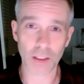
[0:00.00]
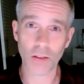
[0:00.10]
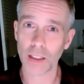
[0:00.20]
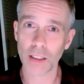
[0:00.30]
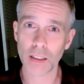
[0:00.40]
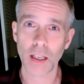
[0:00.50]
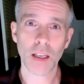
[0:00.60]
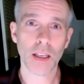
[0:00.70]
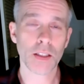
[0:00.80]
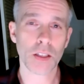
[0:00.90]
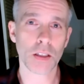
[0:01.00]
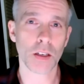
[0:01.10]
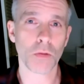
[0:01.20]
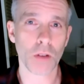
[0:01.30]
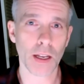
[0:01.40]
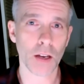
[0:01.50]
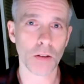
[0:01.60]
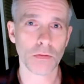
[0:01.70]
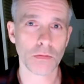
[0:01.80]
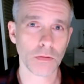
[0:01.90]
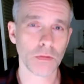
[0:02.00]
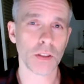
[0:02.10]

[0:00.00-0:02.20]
this, it's just going to work out. So